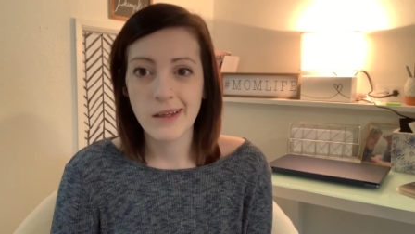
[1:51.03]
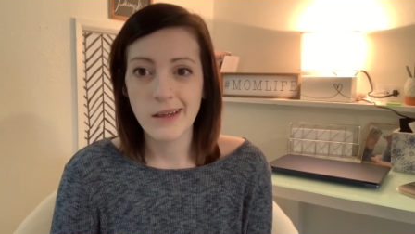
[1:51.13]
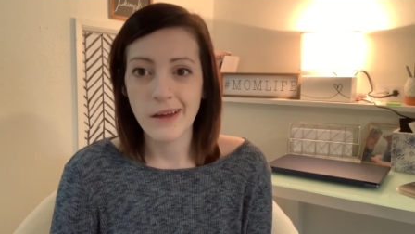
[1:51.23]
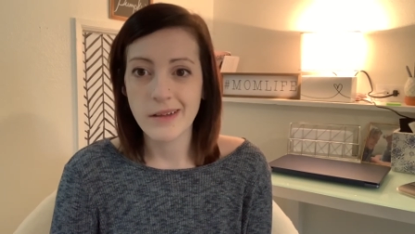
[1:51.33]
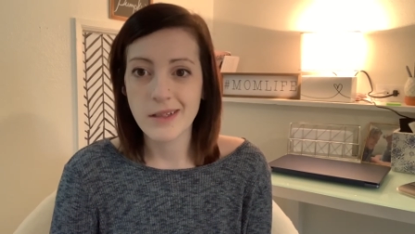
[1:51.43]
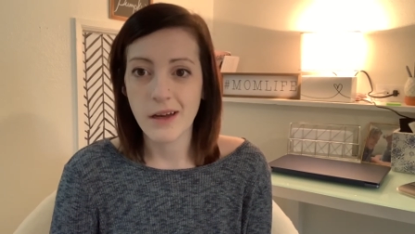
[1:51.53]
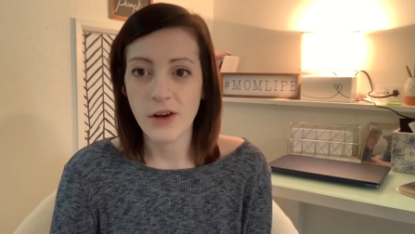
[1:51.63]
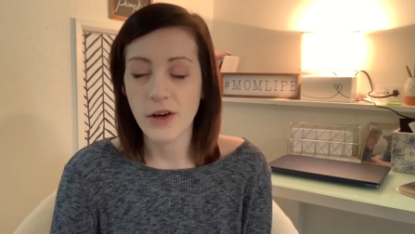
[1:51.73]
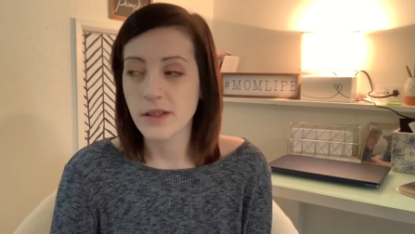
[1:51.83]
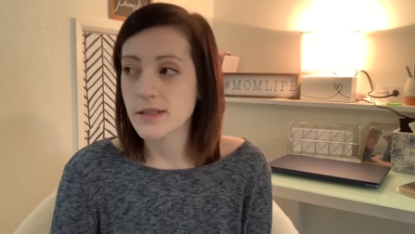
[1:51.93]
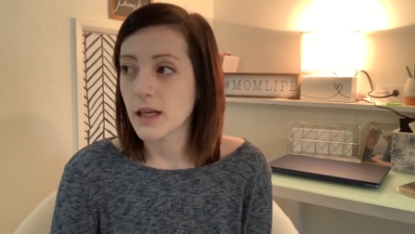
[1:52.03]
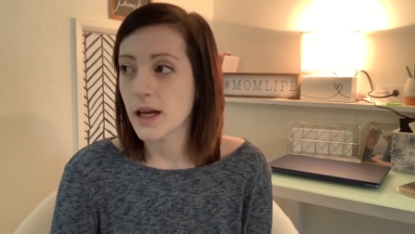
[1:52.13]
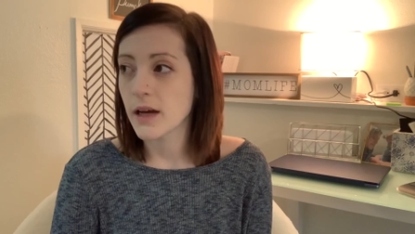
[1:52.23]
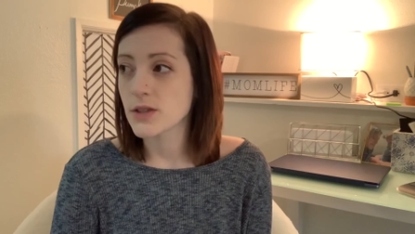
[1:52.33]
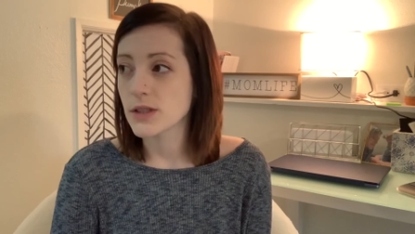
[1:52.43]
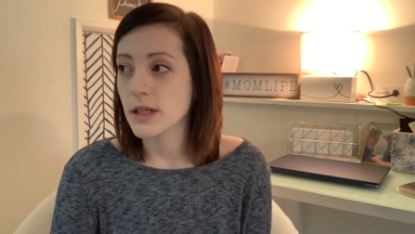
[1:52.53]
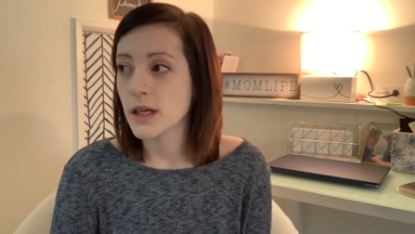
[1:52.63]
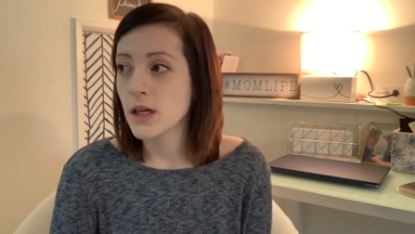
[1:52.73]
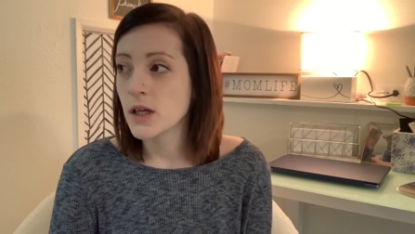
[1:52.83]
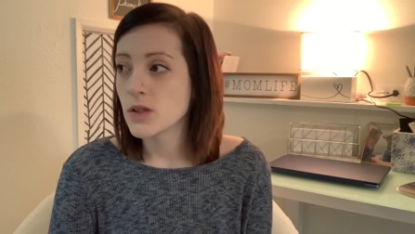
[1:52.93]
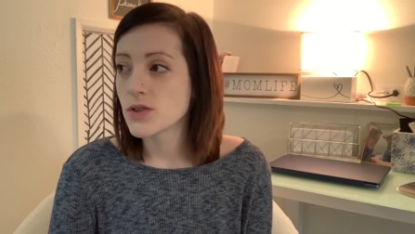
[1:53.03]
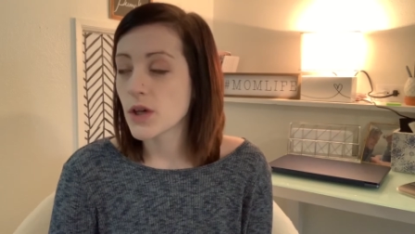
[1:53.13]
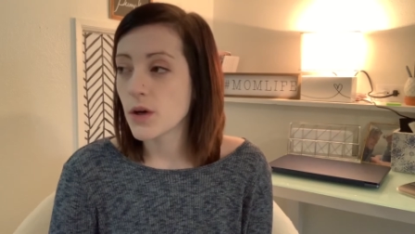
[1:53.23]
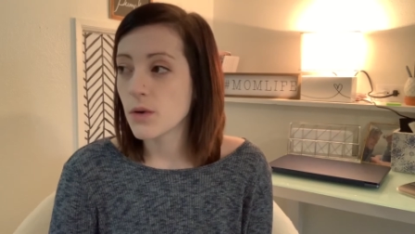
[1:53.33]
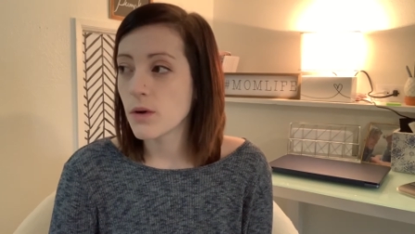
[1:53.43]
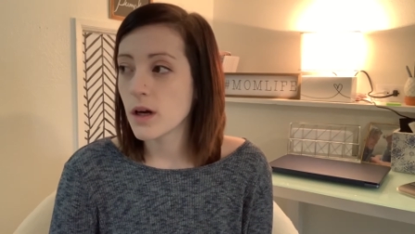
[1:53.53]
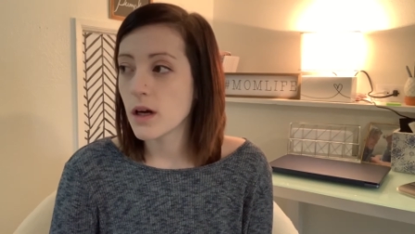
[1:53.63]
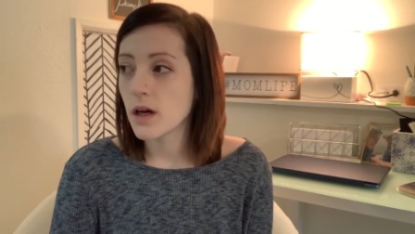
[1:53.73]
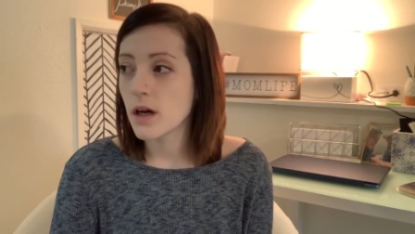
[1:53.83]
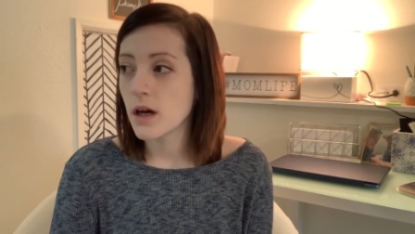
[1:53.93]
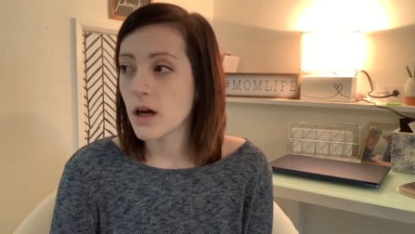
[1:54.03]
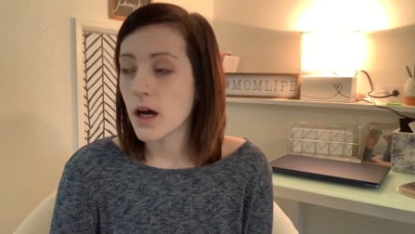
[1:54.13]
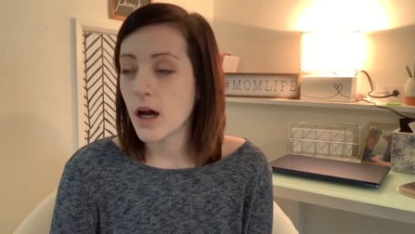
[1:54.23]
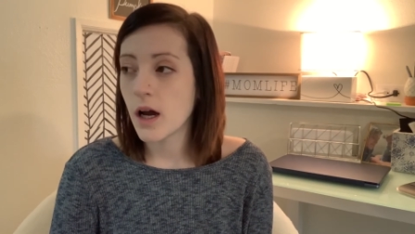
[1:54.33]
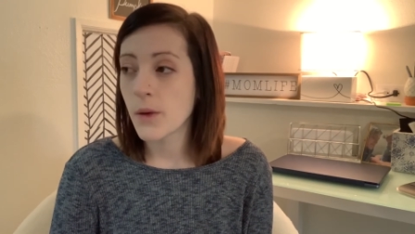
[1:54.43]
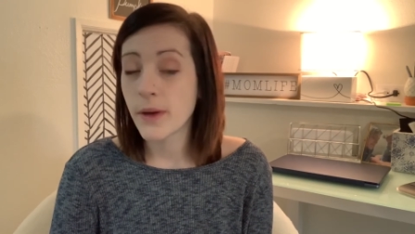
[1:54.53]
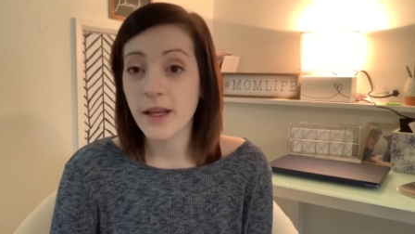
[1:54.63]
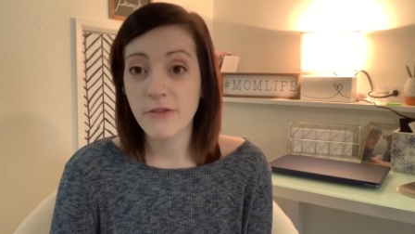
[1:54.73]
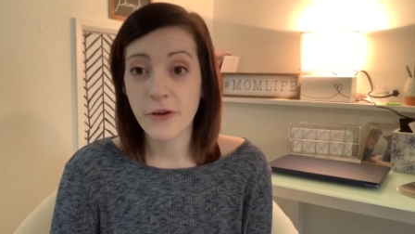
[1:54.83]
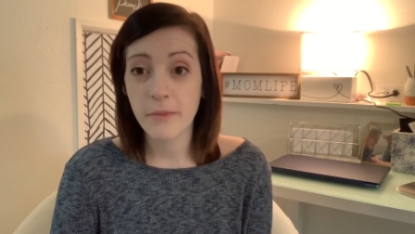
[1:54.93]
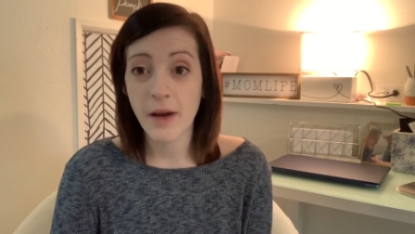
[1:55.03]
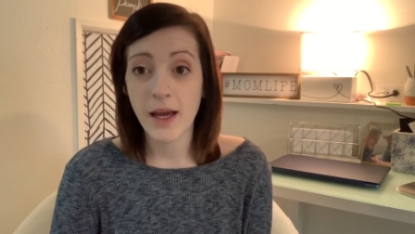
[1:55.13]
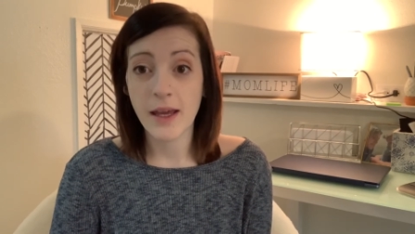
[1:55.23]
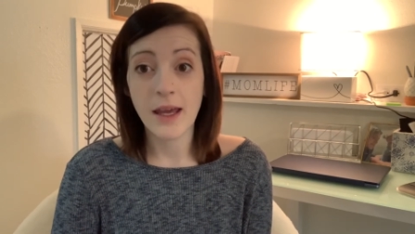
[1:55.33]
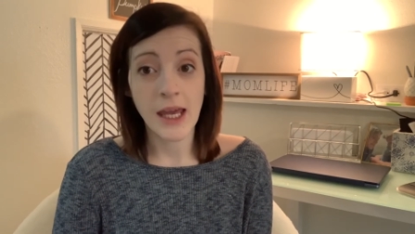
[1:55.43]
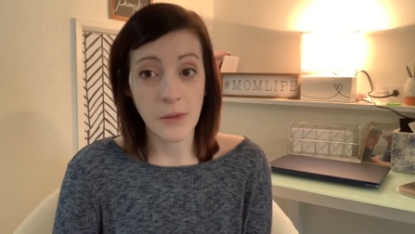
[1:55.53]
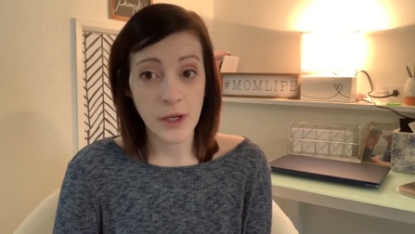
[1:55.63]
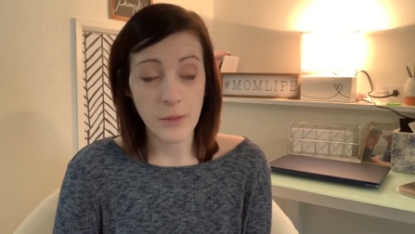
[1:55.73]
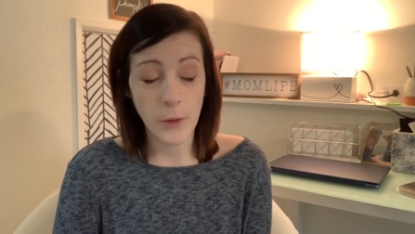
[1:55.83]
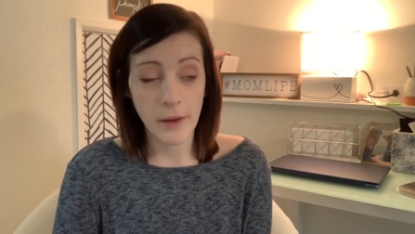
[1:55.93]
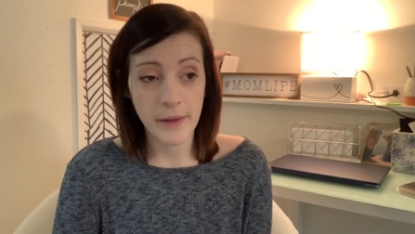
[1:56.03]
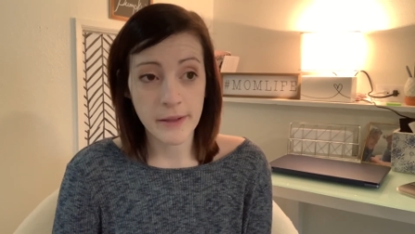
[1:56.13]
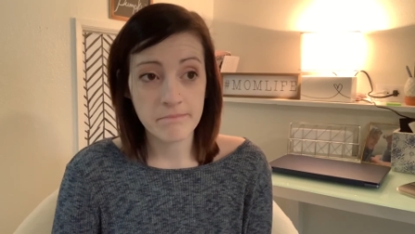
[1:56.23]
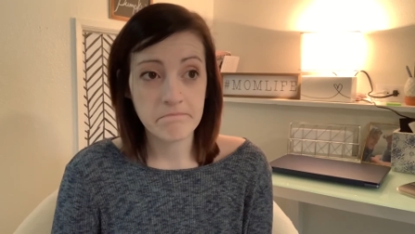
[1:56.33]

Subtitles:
it's kind of hard to say actually. So I went in for my 8-week appointment.